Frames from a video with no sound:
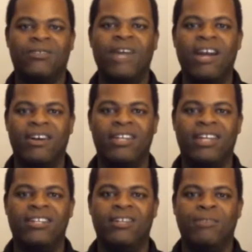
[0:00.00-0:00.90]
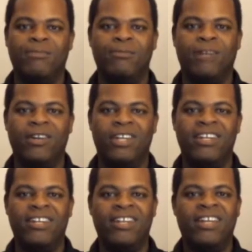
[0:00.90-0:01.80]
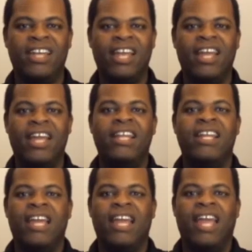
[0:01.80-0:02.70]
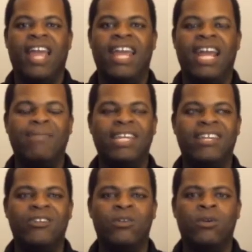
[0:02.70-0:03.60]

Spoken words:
Groundhog Day, you know, with Bill Murray. And I'm thinking,